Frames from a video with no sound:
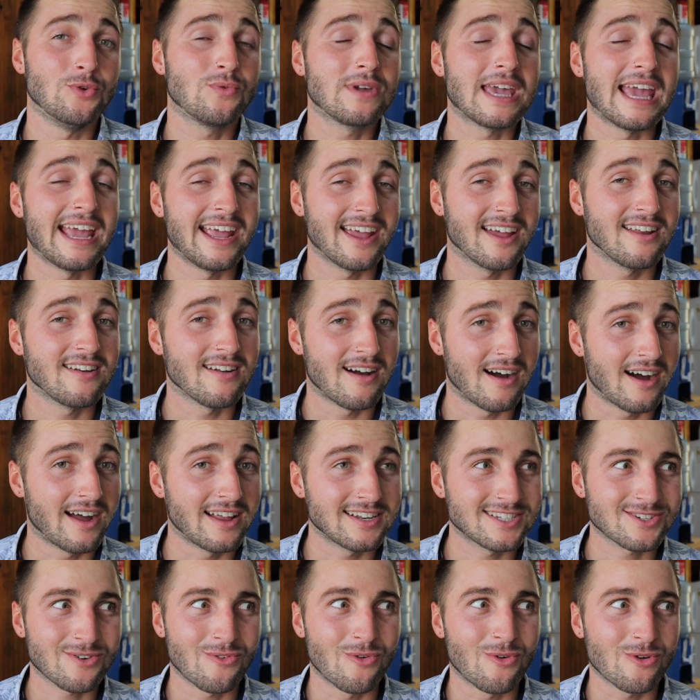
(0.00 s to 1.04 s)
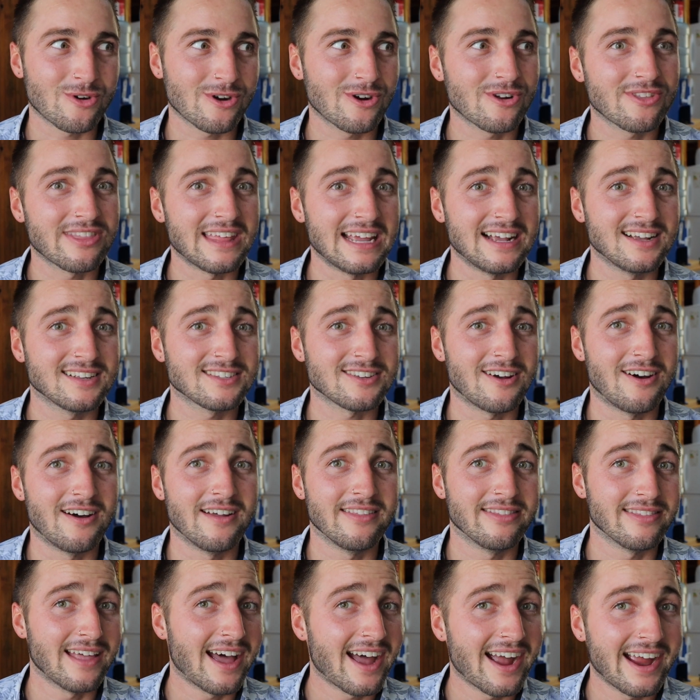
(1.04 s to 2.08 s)
cannot order things
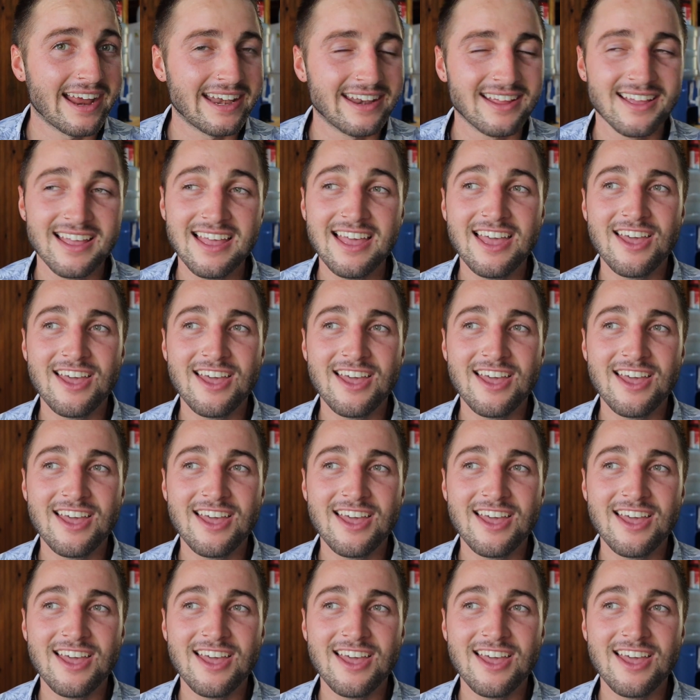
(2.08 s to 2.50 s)
online